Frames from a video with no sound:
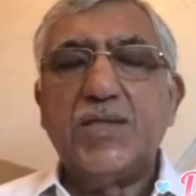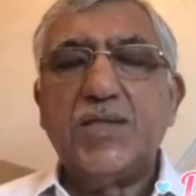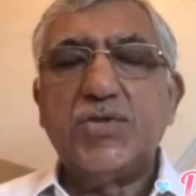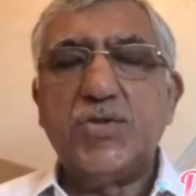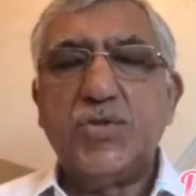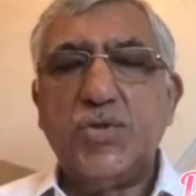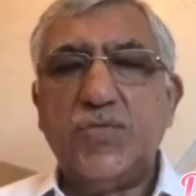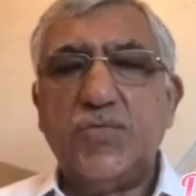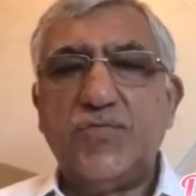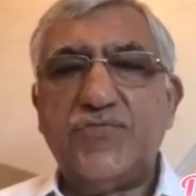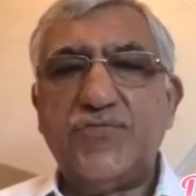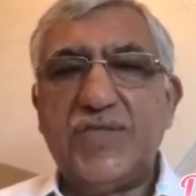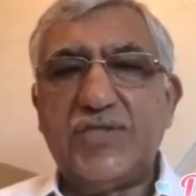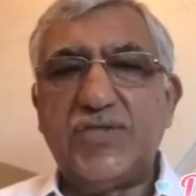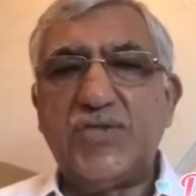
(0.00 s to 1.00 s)
So
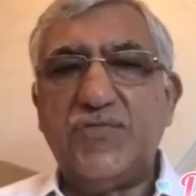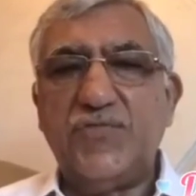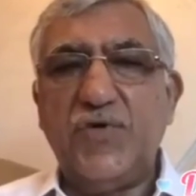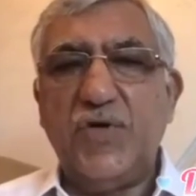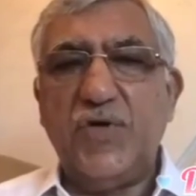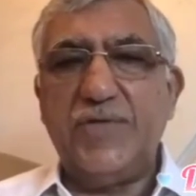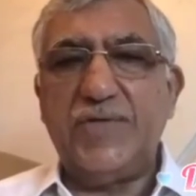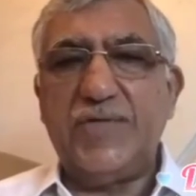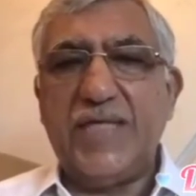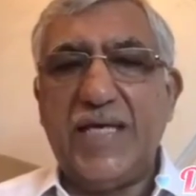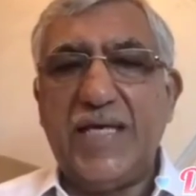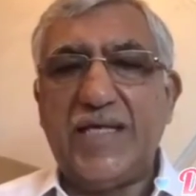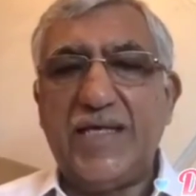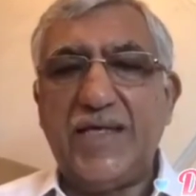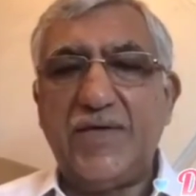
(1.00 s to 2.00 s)
first of all, you
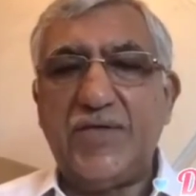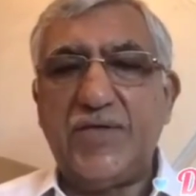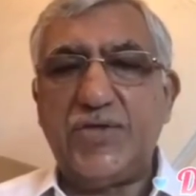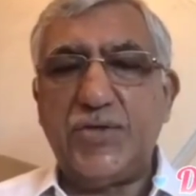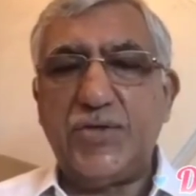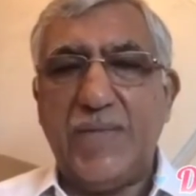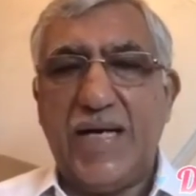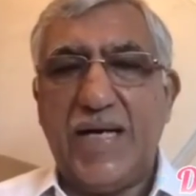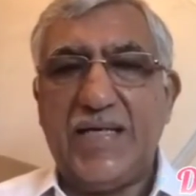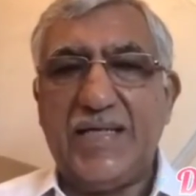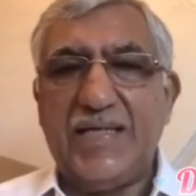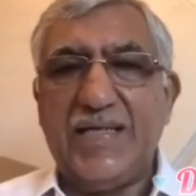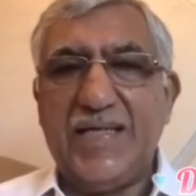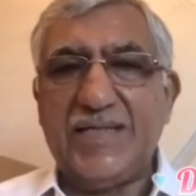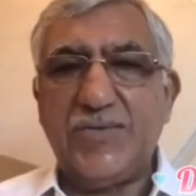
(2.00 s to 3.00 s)
take care of the
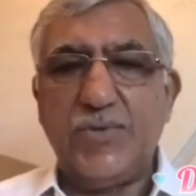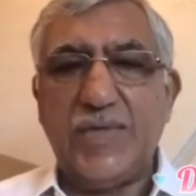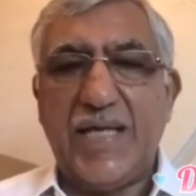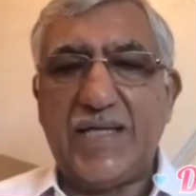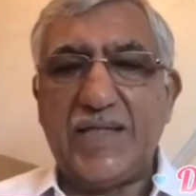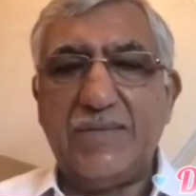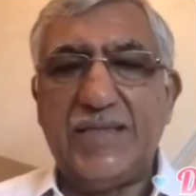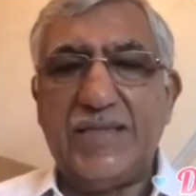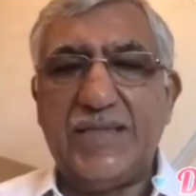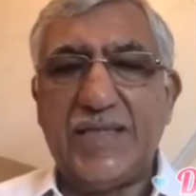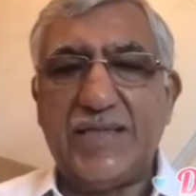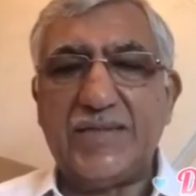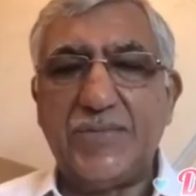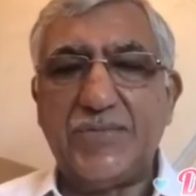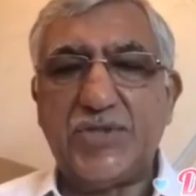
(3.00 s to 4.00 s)
traumatic nasolacrimal
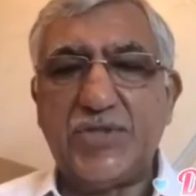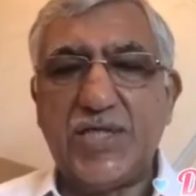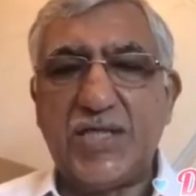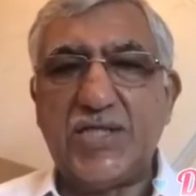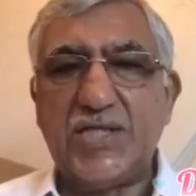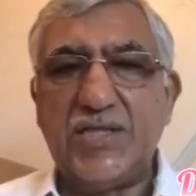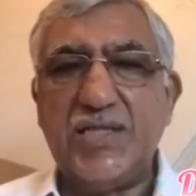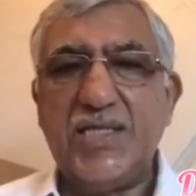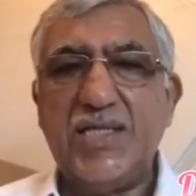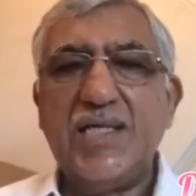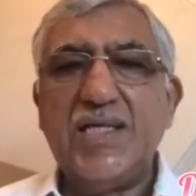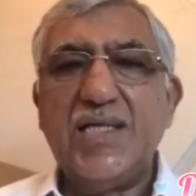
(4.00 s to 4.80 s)
duct obstruction.